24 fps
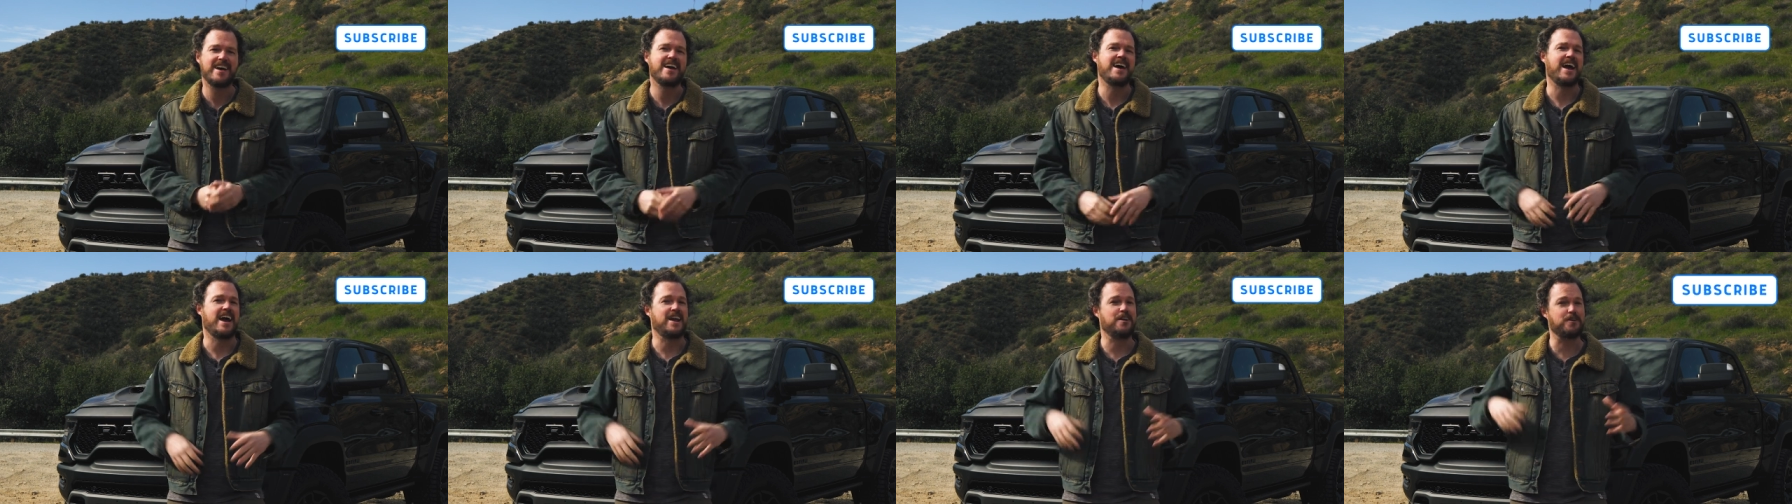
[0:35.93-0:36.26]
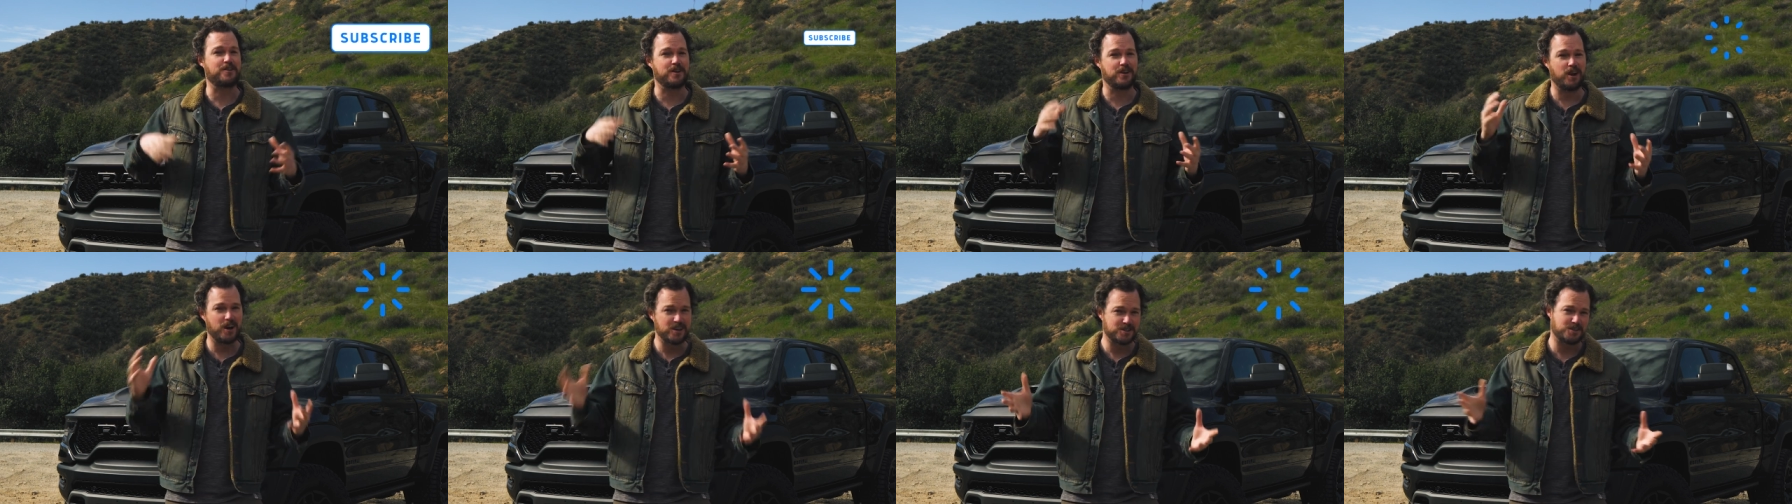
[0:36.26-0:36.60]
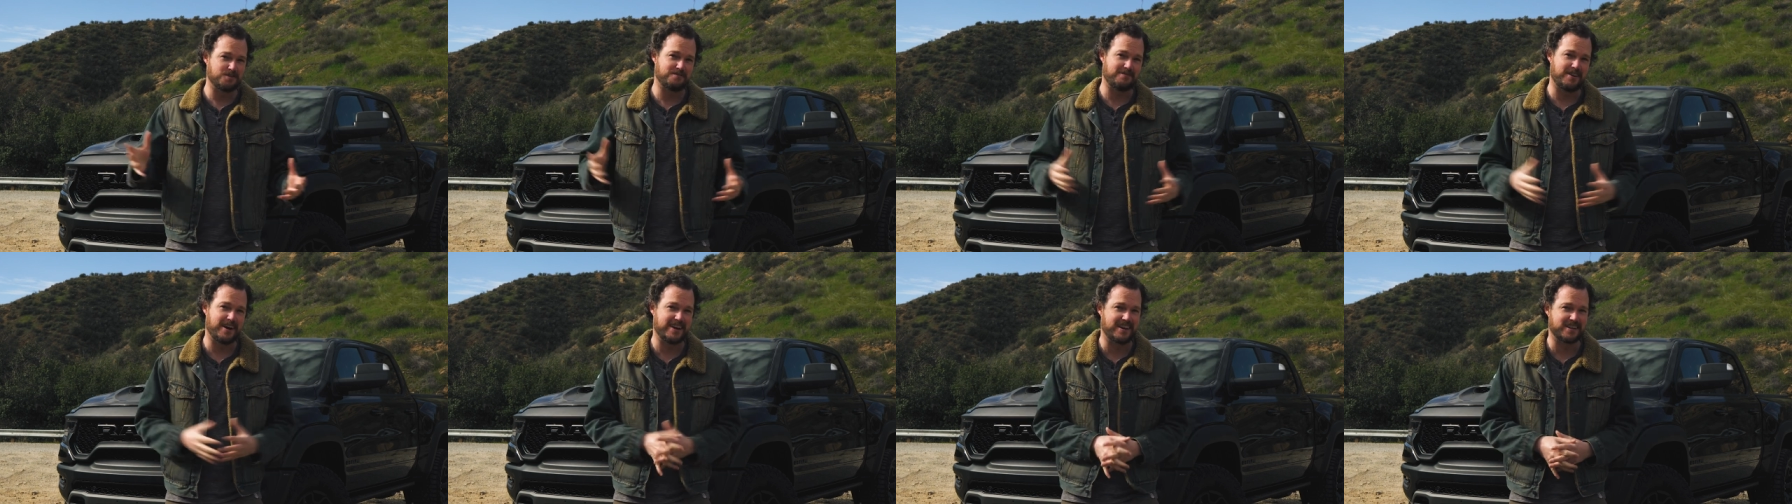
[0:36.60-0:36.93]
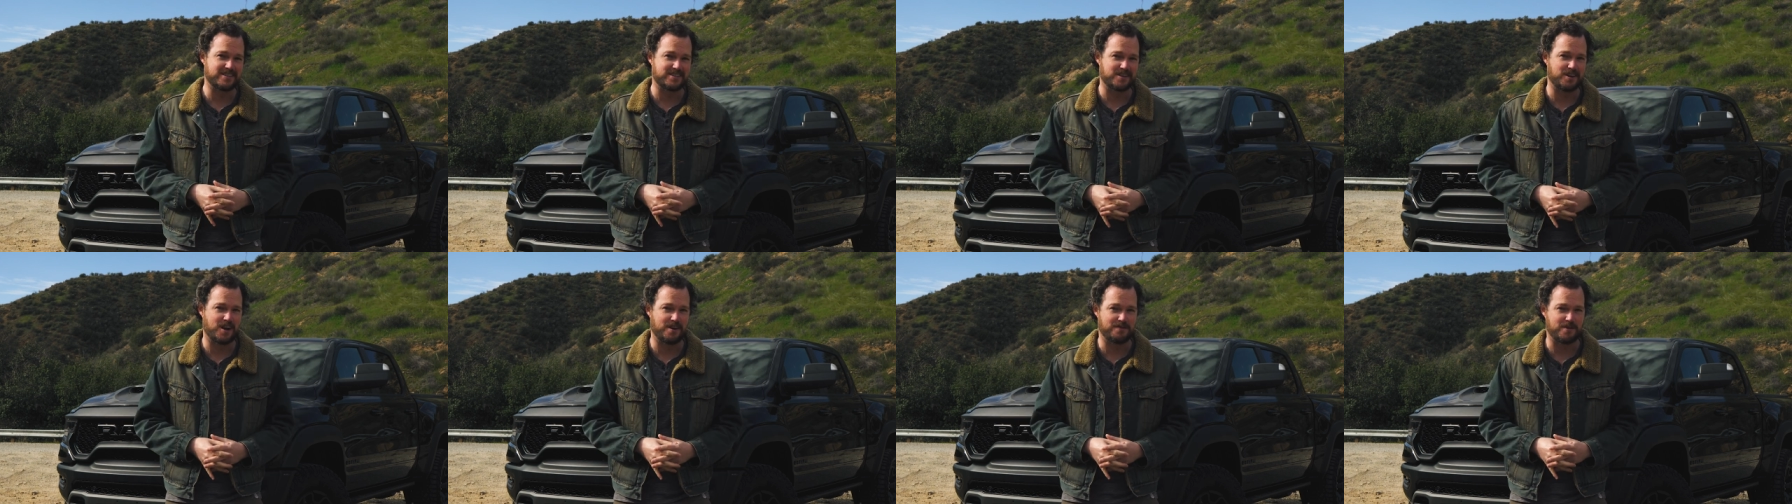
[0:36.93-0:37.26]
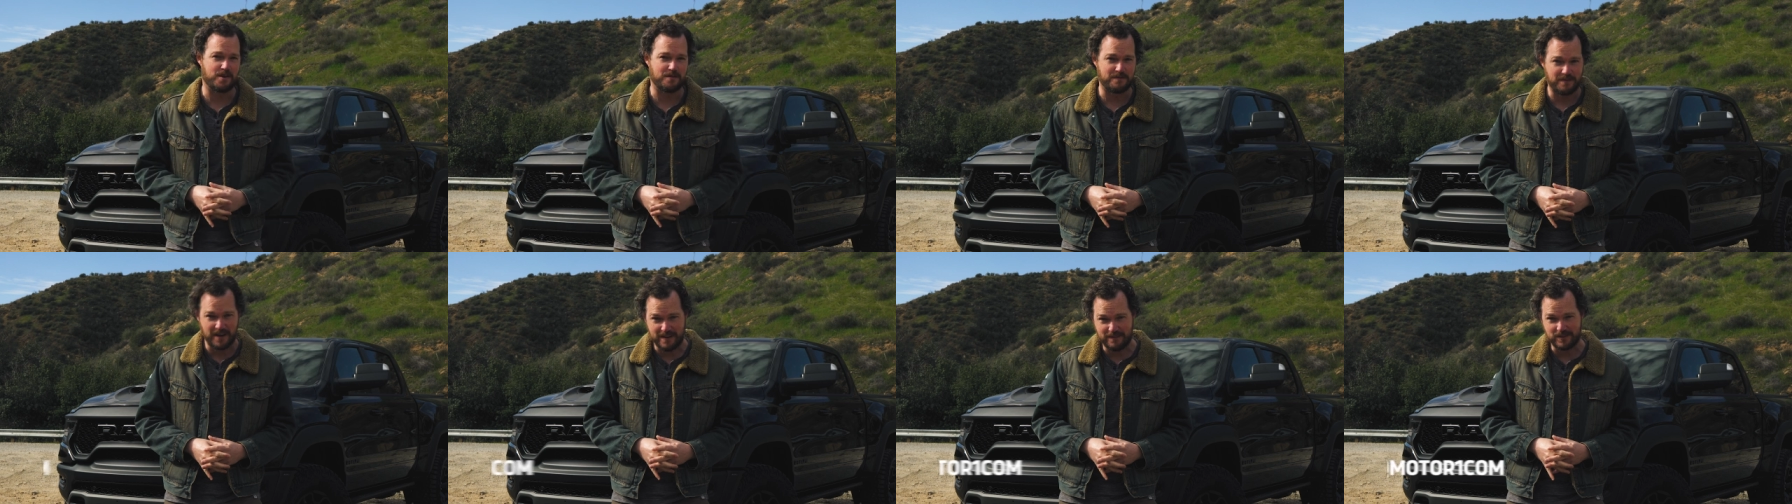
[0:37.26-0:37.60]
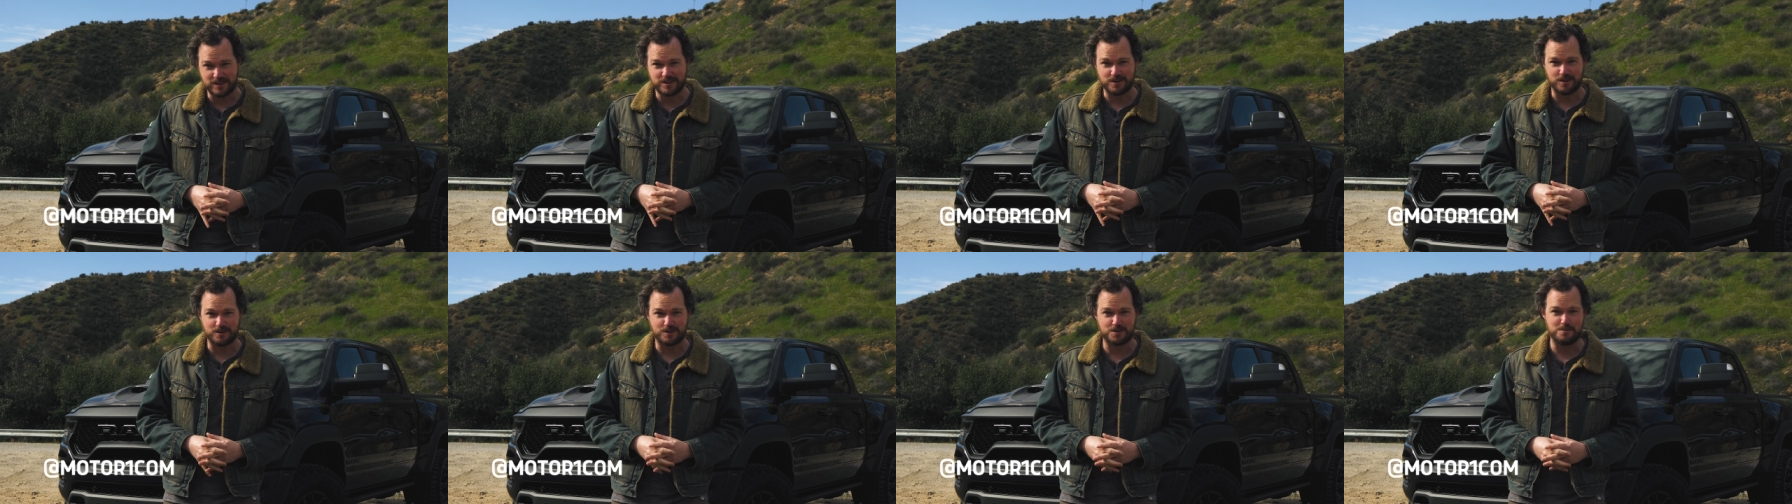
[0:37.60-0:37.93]
And you can also find us on all of your favorite
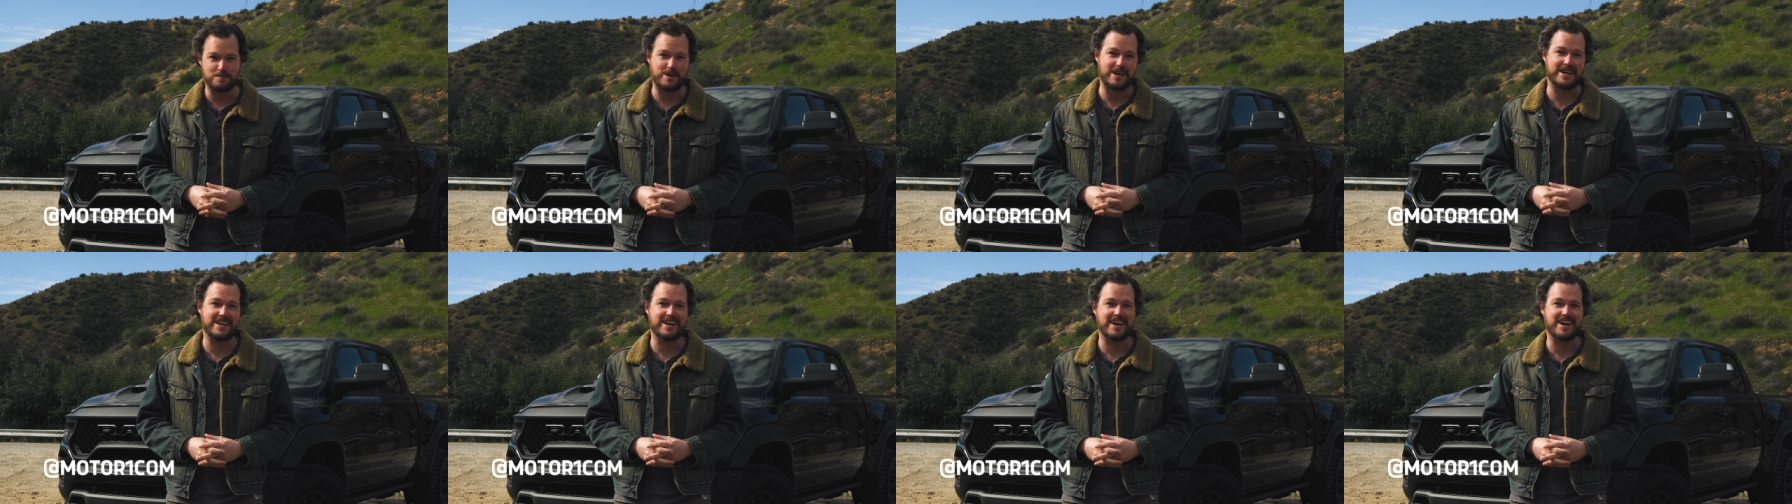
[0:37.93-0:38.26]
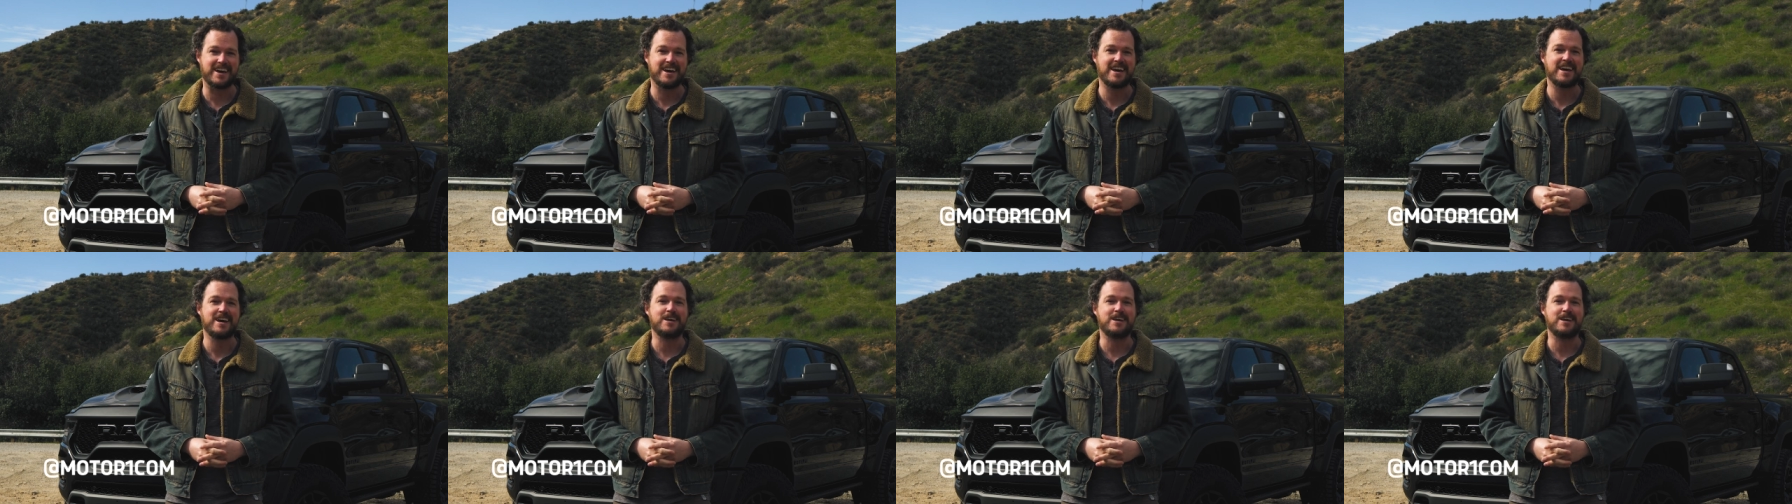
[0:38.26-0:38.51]
social media